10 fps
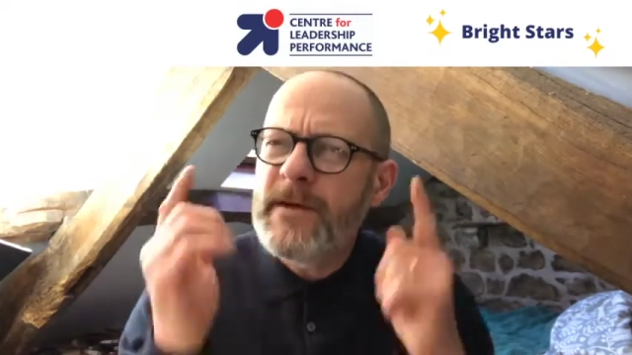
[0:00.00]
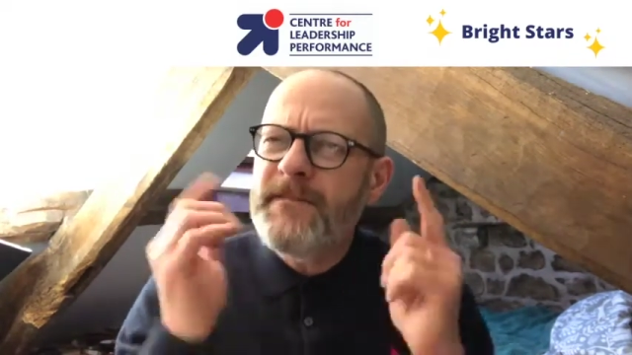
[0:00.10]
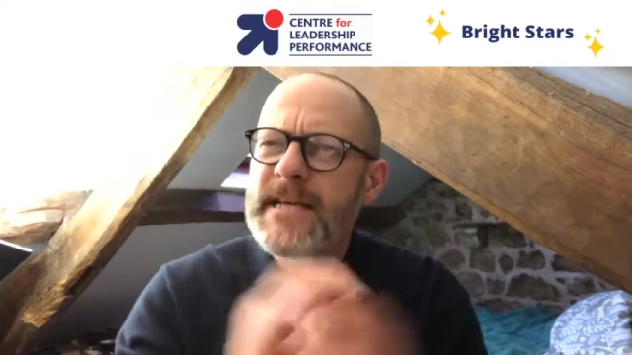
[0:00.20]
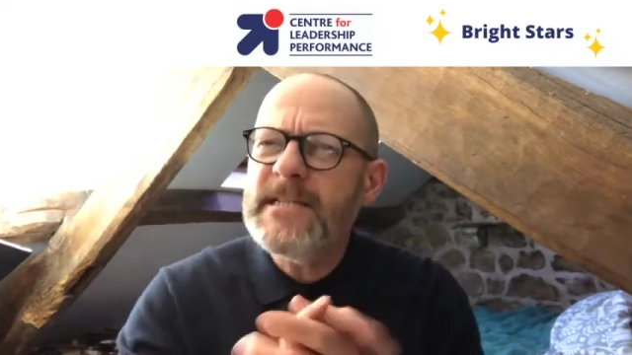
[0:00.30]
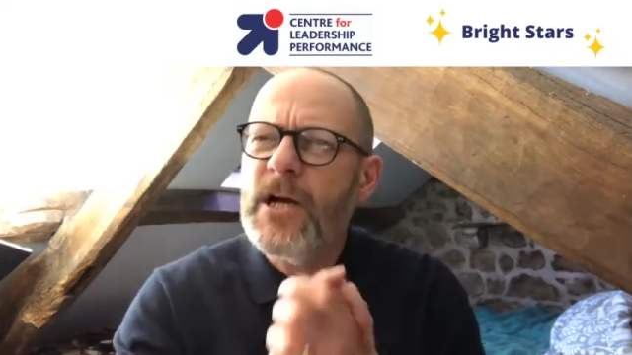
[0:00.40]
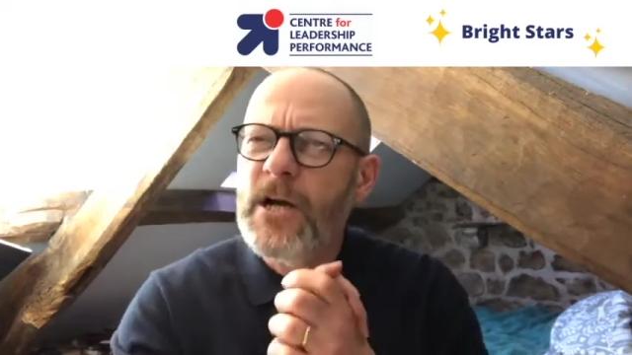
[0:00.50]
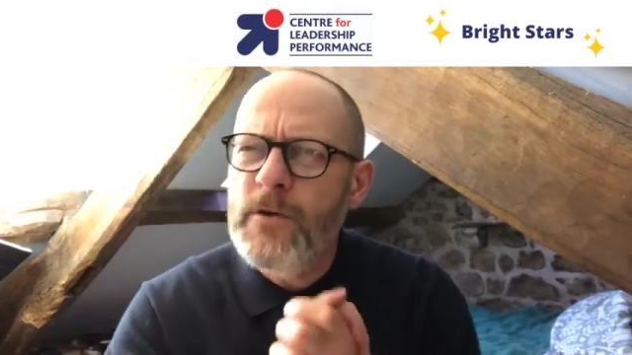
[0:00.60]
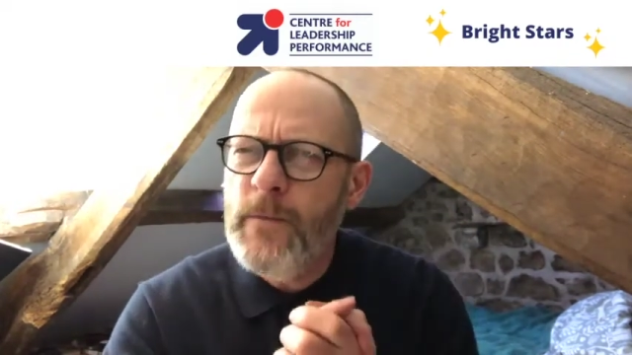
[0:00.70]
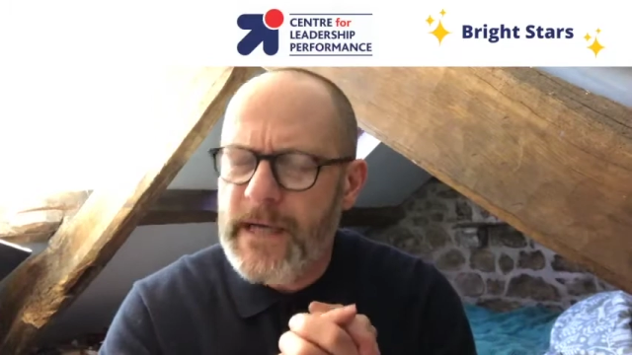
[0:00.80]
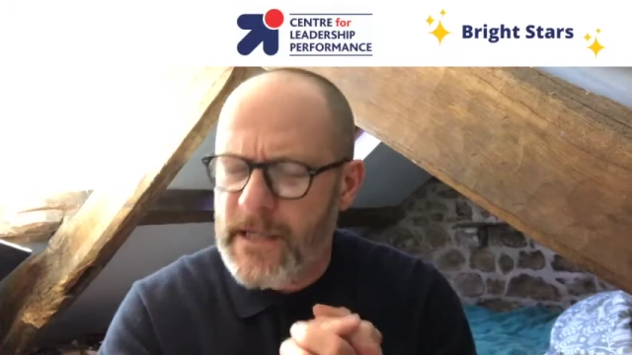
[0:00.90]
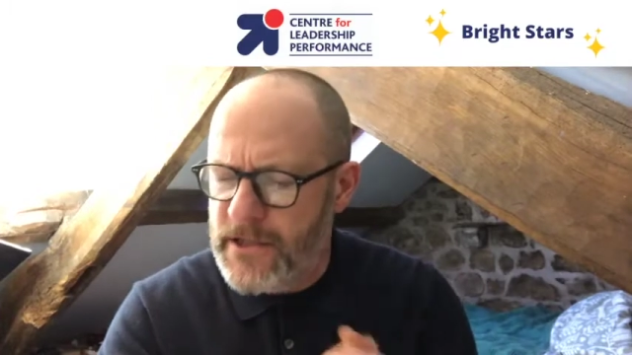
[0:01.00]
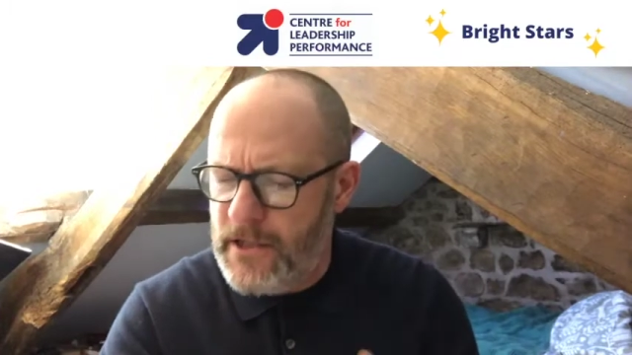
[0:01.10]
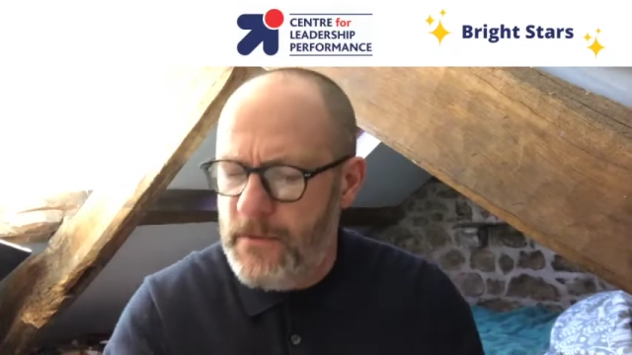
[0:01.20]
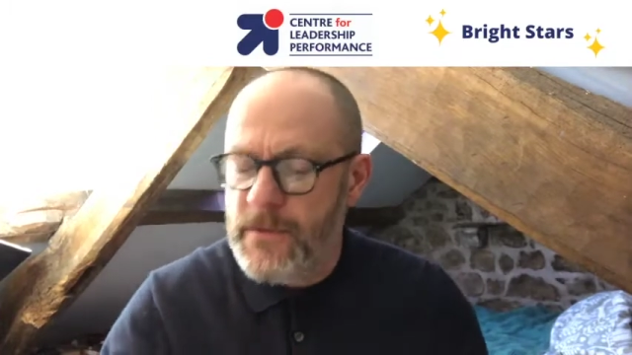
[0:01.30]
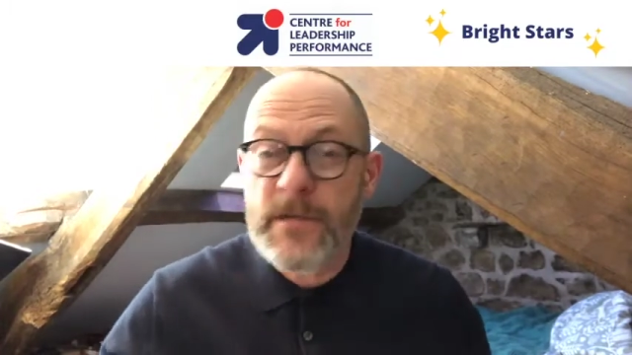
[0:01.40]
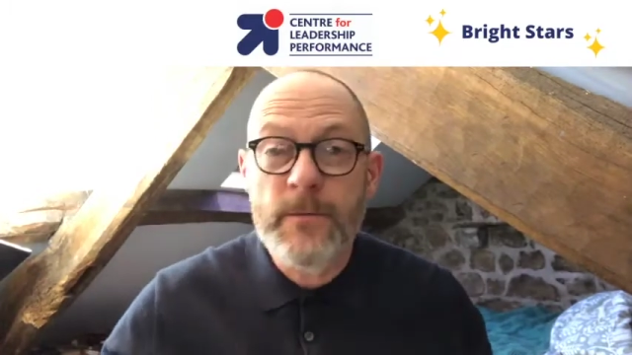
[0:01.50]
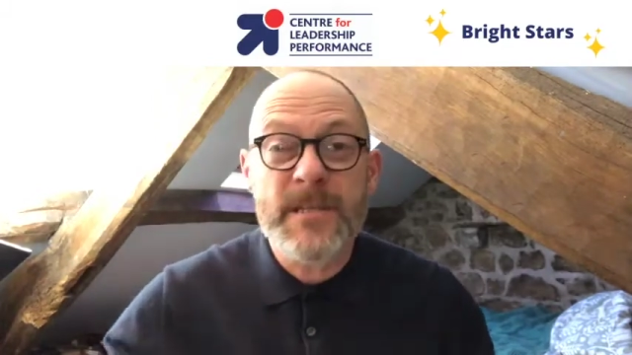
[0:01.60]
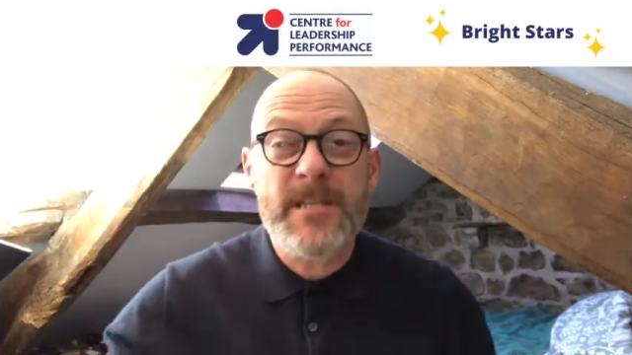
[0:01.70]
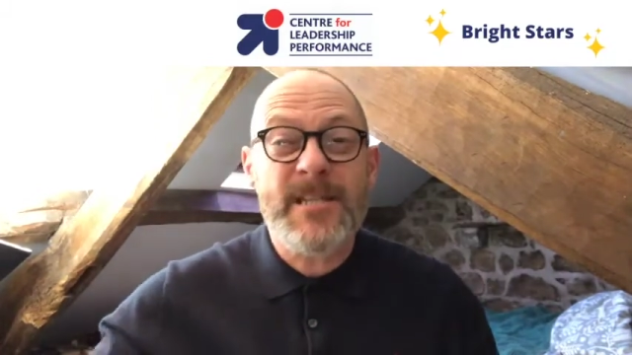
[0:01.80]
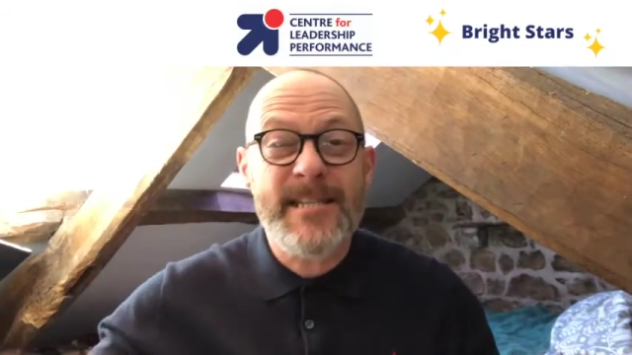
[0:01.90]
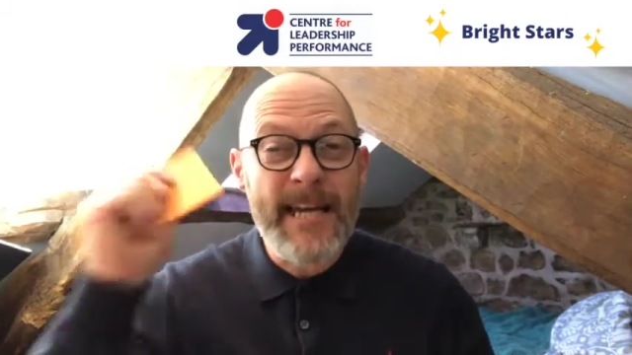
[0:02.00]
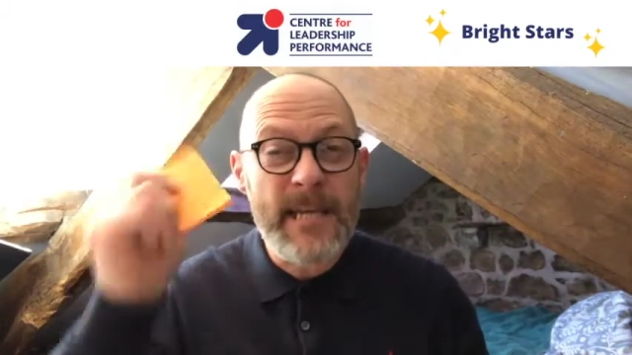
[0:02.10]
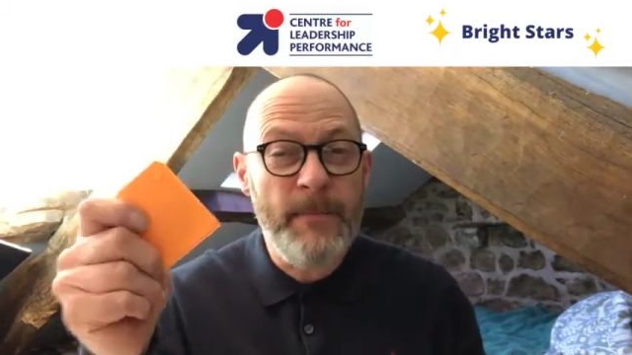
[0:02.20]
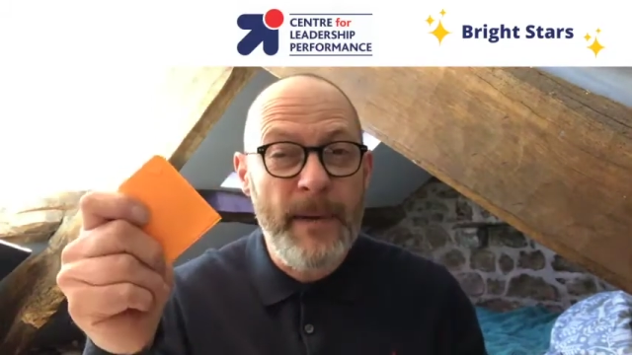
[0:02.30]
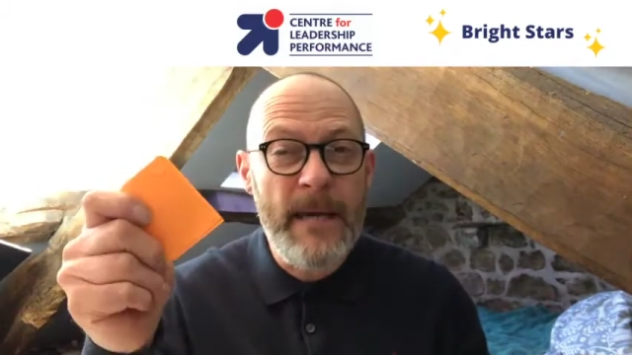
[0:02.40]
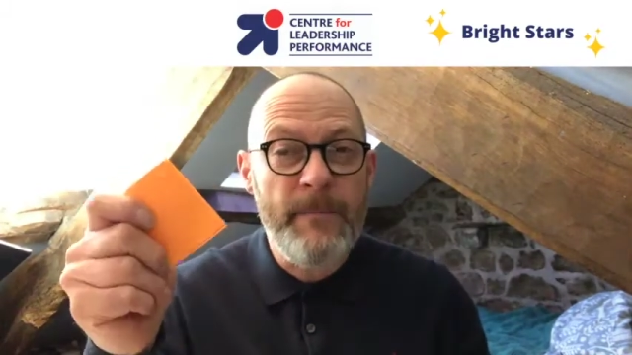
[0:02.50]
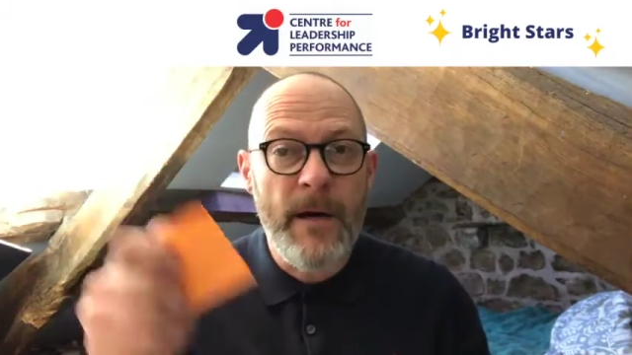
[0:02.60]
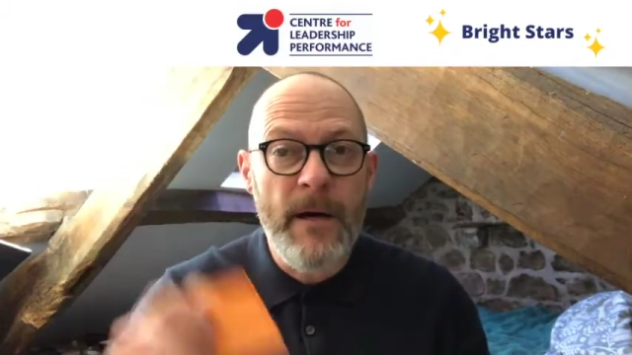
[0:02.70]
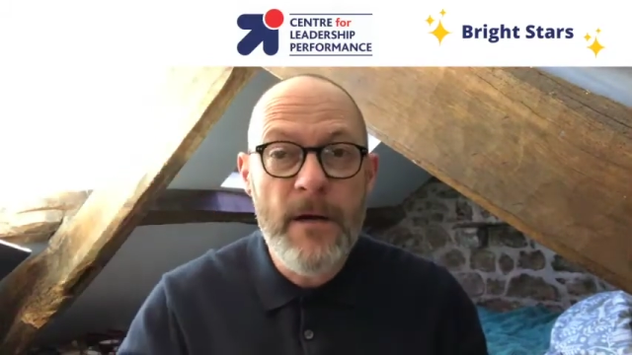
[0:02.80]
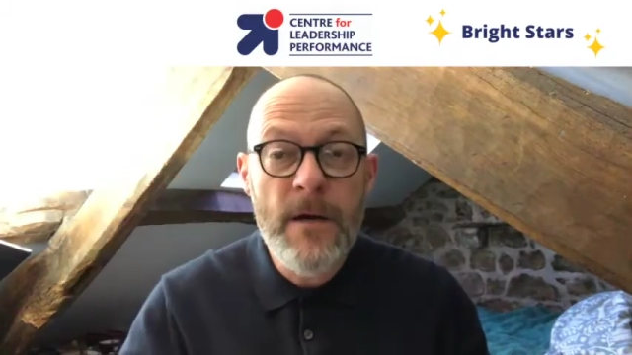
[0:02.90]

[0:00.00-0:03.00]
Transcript: if there's a glue we could use that would stick the paper